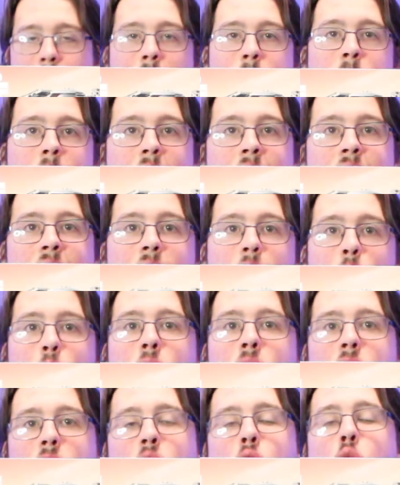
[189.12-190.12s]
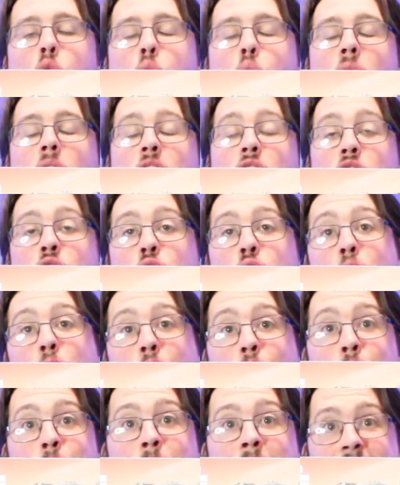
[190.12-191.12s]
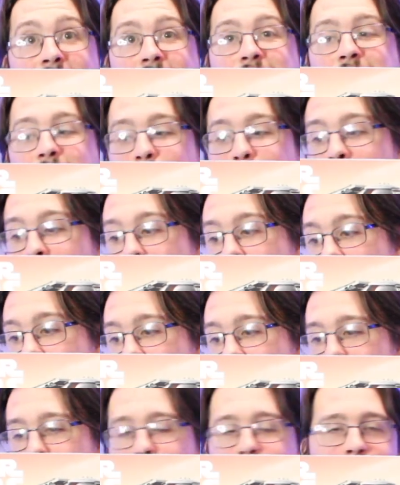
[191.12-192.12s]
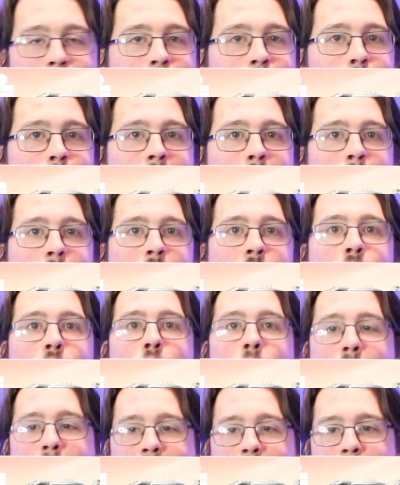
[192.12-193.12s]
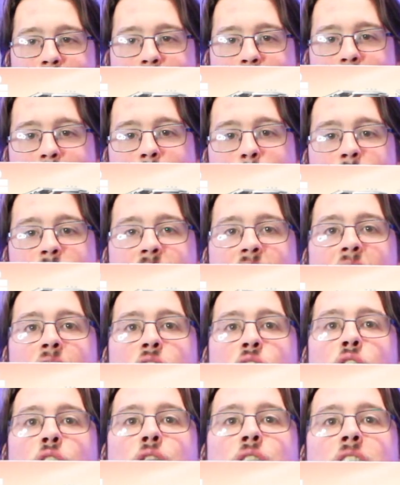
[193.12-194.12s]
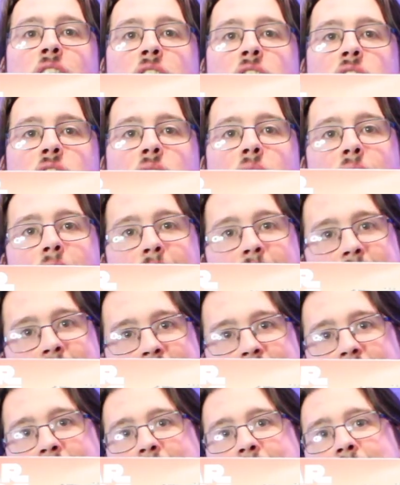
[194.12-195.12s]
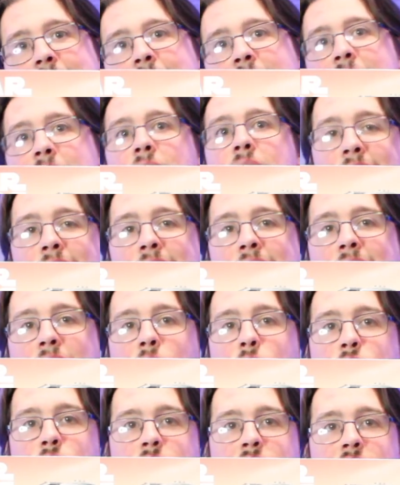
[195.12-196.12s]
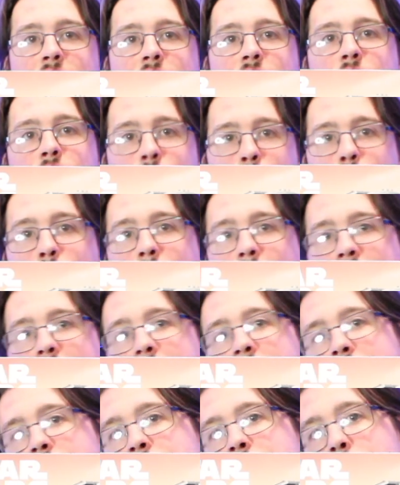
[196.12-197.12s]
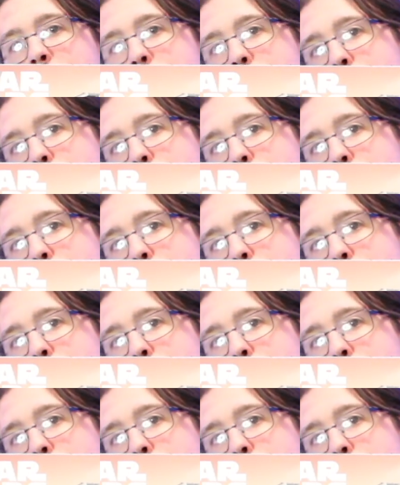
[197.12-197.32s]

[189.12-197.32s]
I kind of want to know what you all picked up, so please do let me know right down in the comments. Don't forget to hit that like, and I'll see you in the next video